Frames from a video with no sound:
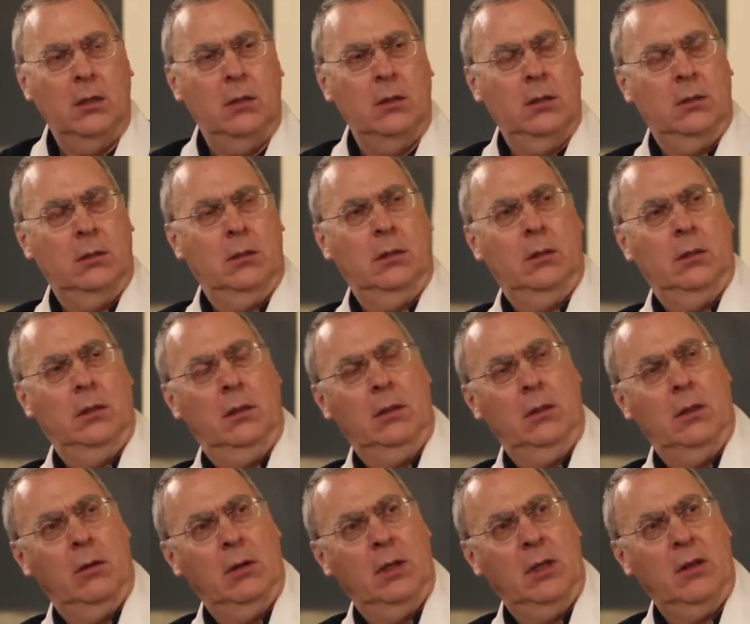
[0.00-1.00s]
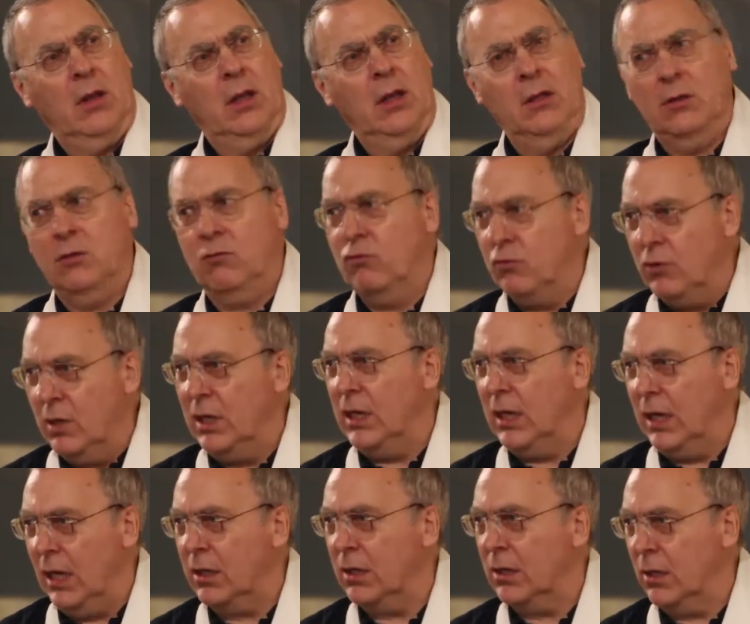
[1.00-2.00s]
And, he
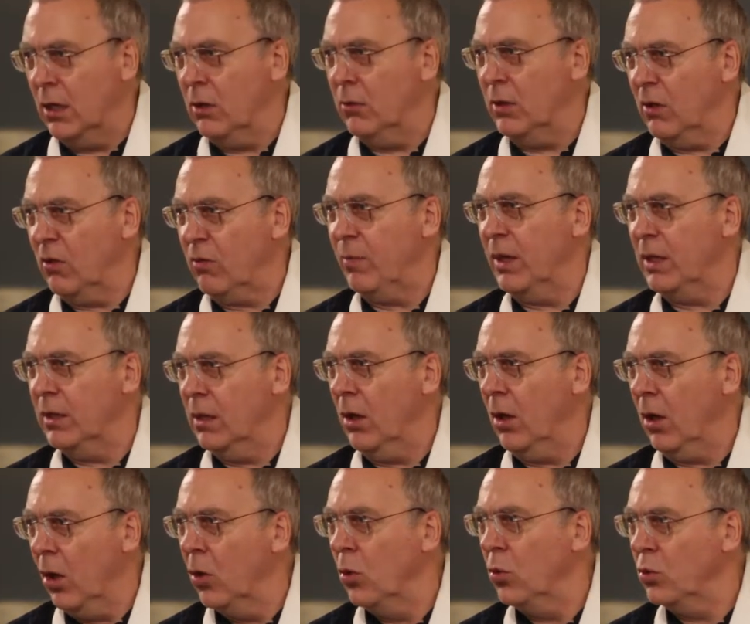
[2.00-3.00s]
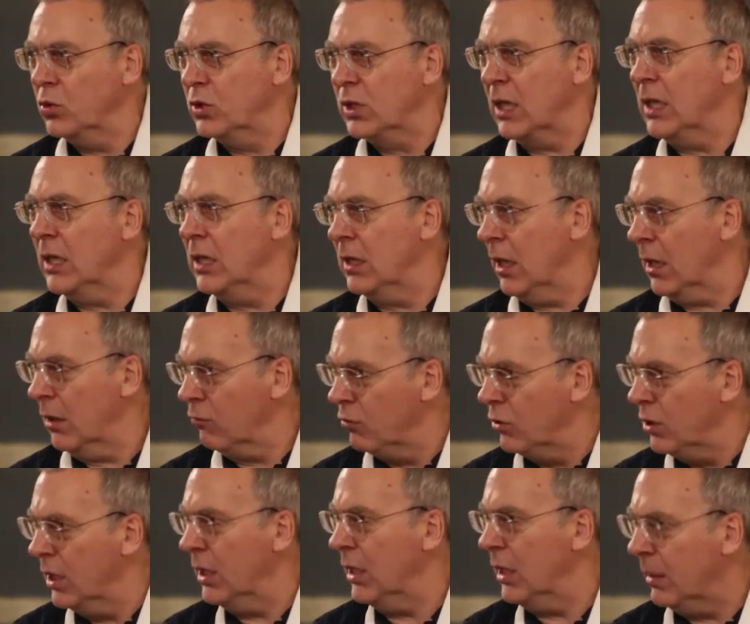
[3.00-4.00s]
really had to go. He spent the whole day
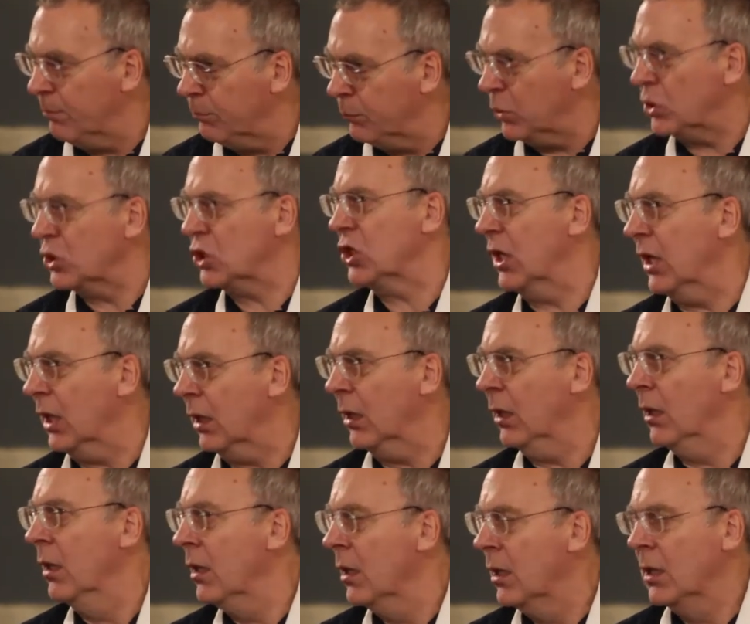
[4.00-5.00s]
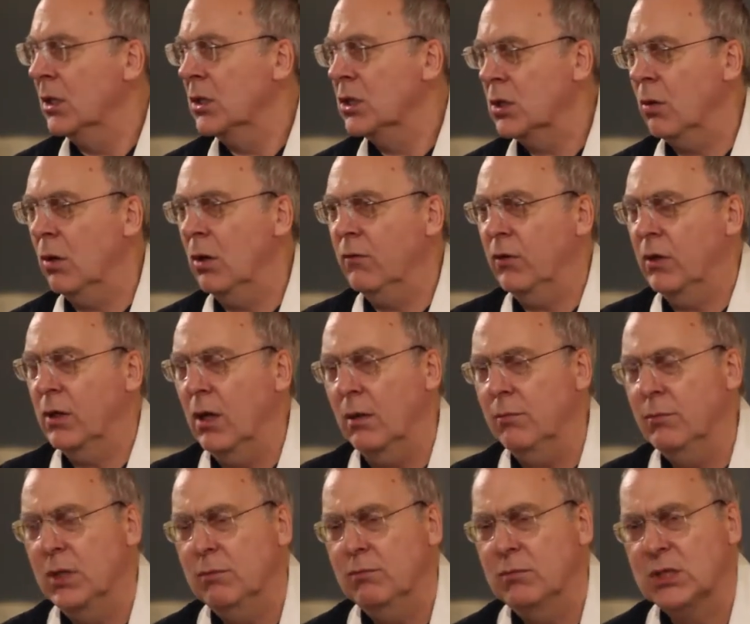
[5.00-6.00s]
there really pushing to
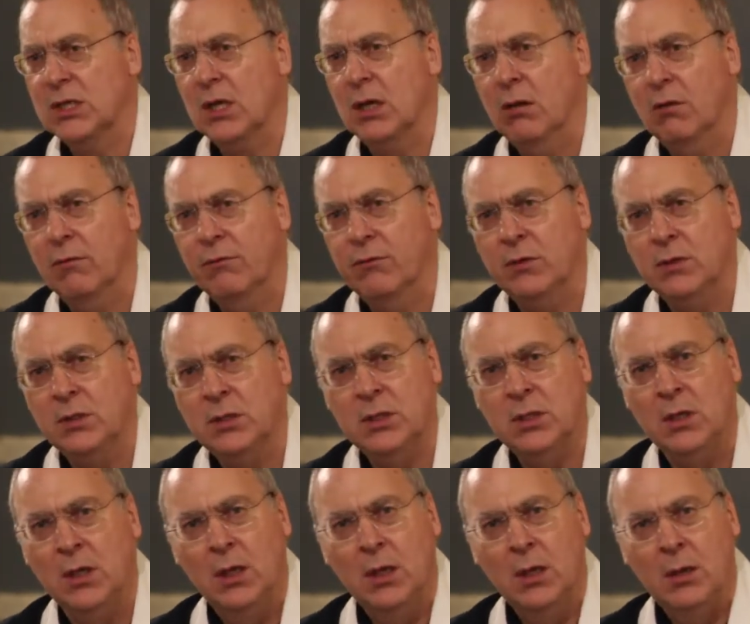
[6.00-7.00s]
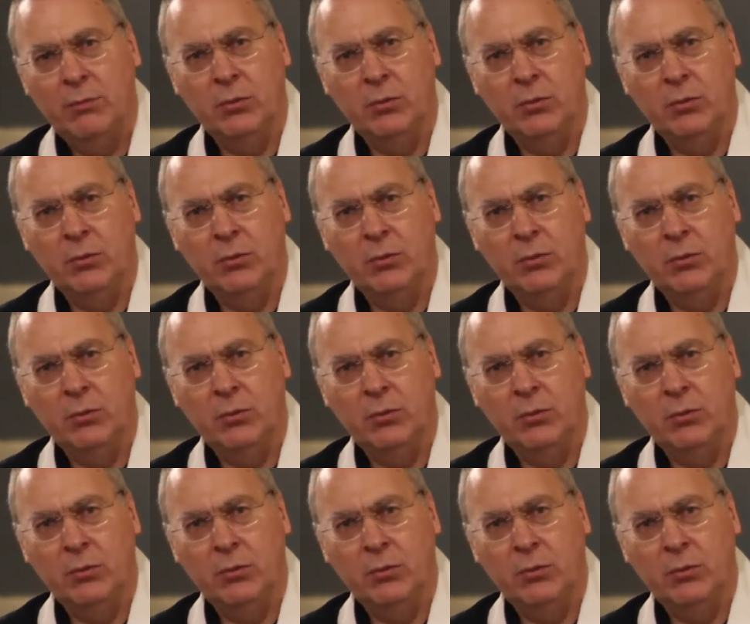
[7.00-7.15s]
overcome himself and